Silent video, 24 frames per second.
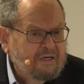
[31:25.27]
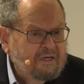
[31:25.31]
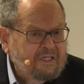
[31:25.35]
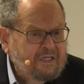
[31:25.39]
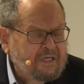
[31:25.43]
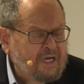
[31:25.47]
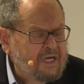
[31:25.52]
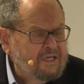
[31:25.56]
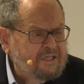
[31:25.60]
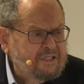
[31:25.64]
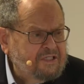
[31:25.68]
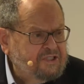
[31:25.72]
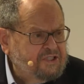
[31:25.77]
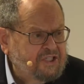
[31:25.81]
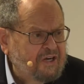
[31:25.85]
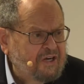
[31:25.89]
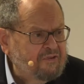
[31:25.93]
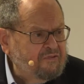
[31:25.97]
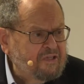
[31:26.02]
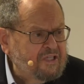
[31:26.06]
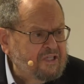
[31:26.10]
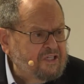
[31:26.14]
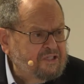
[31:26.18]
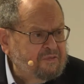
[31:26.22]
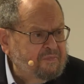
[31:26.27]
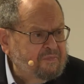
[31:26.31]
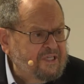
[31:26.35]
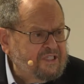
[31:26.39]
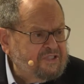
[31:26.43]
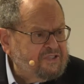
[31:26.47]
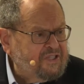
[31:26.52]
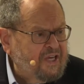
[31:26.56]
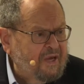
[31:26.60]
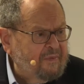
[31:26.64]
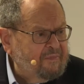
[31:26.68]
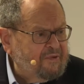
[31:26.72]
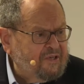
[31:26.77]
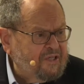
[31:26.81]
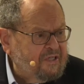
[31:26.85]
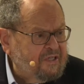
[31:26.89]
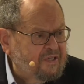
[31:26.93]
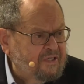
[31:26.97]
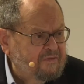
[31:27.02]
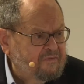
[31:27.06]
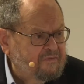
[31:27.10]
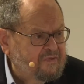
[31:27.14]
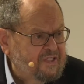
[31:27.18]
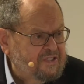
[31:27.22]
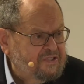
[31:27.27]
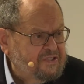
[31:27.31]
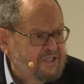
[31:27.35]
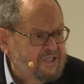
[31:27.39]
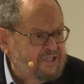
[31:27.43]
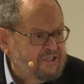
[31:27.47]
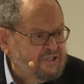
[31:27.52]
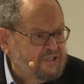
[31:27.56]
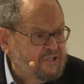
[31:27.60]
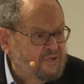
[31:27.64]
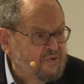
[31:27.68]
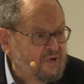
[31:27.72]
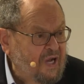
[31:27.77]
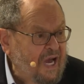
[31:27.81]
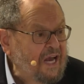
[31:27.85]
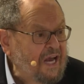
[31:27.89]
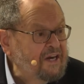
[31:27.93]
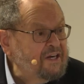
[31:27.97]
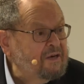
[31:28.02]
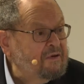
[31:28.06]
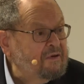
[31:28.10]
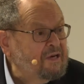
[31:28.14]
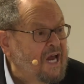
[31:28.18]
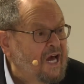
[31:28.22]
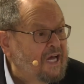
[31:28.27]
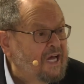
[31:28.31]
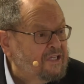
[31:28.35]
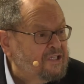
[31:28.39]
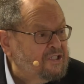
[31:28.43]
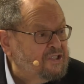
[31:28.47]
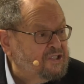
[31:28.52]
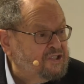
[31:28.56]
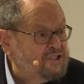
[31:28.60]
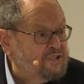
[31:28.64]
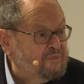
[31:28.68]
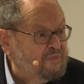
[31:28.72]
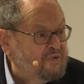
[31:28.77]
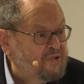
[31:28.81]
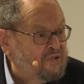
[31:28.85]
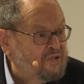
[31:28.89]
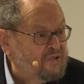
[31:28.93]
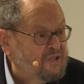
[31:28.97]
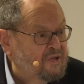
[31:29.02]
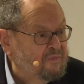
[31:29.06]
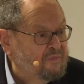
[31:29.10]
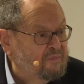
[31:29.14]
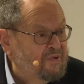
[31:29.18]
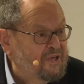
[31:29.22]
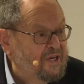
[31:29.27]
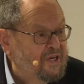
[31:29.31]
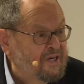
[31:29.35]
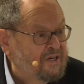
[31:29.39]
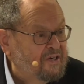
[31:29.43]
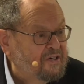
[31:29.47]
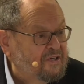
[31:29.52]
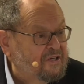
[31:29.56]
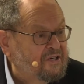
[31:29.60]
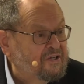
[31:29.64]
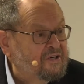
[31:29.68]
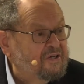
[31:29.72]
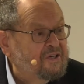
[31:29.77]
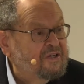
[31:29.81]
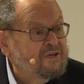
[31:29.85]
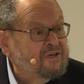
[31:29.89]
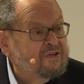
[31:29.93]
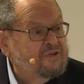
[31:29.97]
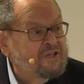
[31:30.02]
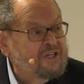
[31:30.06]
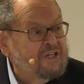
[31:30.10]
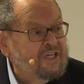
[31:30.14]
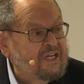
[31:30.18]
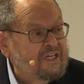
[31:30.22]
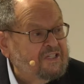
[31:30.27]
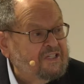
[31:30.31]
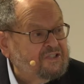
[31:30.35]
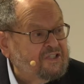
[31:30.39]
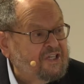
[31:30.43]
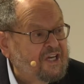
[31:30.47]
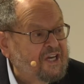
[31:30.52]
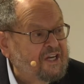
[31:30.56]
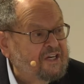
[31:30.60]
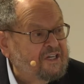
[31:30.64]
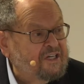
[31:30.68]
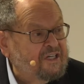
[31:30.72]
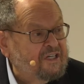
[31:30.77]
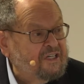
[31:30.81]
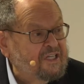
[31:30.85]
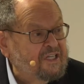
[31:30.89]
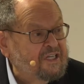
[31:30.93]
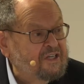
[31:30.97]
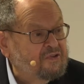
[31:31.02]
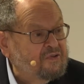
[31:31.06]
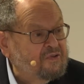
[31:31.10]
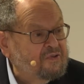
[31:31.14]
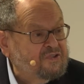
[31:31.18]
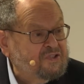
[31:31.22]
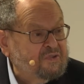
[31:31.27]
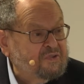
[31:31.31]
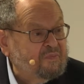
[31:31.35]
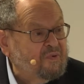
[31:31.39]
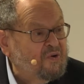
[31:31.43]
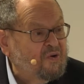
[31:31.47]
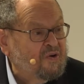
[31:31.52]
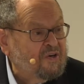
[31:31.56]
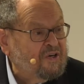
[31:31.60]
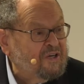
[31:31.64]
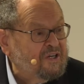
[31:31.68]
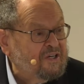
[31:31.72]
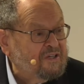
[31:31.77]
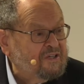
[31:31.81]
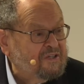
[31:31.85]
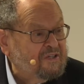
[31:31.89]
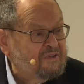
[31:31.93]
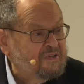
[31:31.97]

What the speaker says: tend generally to be skeptical of this issue and knowledgeable compared to the educated elite who support it